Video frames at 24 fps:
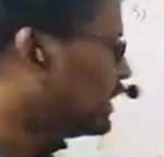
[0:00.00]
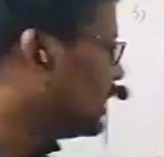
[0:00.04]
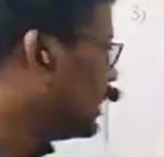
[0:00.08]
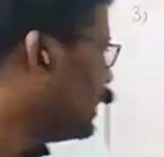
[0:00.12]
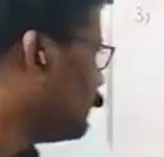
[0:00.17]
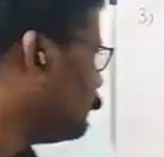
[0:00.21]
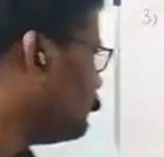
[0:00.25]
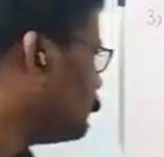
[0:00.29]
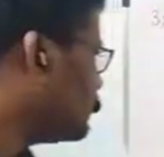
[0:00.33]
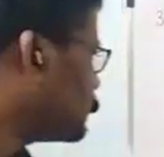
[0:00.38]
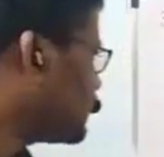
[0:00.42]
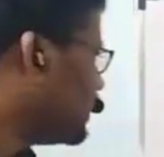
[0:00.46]

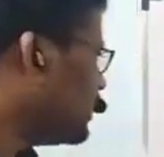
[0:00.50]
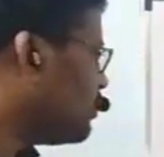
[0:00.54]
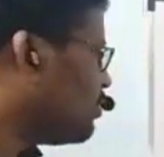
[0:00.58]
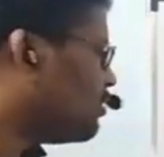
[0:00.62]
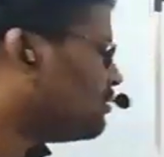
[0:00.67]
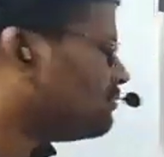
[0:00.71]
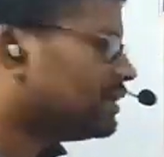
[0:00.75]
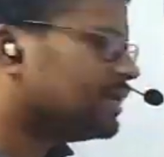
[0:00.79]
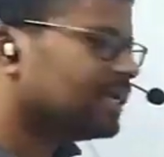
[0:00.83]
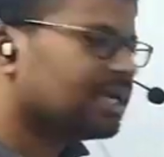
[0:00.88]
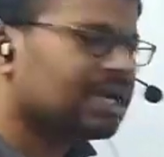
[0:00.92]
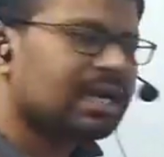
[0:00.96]
Left side,
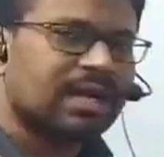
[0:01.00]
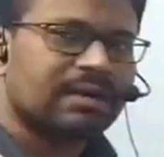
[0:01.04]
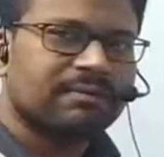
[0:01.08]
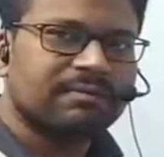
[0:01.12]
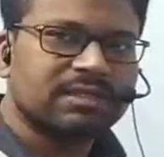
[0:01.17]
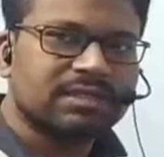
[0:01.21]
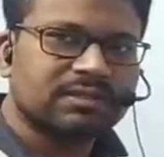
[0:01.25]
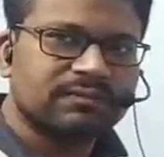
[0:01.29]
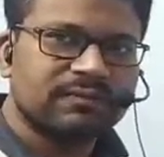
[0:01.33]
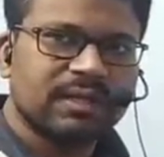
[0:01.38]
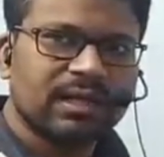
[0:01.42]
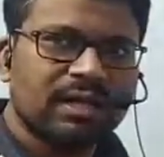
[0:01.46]
how many
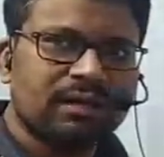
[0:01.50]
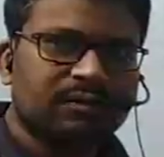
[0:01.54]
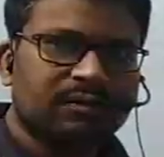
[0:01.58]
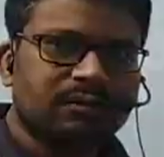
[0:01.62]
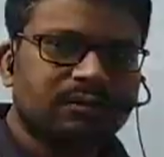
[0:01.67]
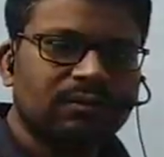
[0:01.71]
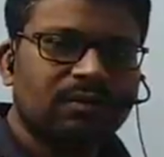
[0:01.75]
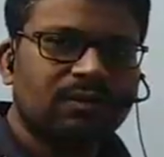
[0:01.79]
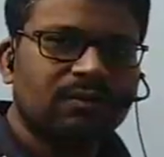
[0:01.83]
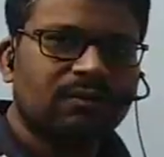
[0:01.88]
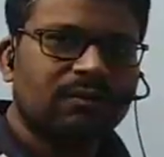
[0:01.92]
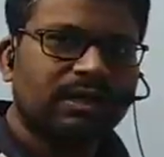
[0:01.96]
carbons we have?
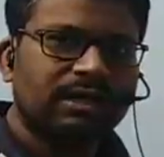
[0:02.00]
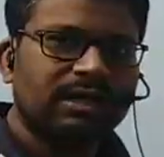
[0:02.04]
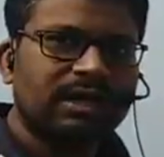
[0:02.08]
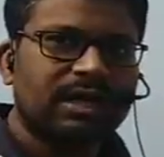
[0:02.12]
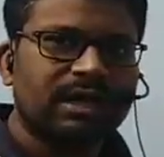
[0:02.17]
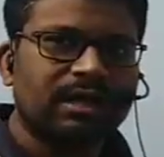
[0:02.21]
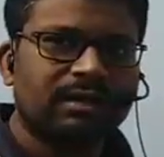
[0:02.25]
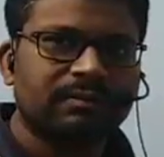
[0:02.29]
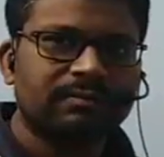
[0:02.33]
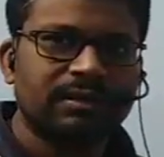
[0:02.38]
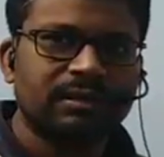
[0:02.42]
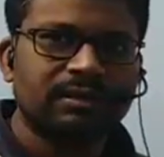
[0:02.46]
1
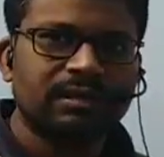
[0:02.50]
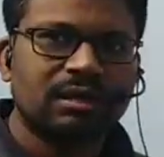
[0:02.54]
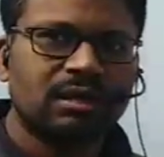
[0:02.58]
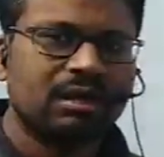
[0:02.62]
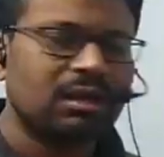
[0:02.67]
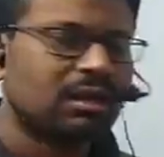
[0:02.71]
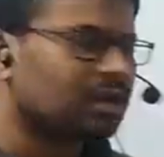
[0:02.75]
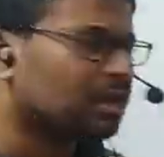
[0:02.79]
carbon.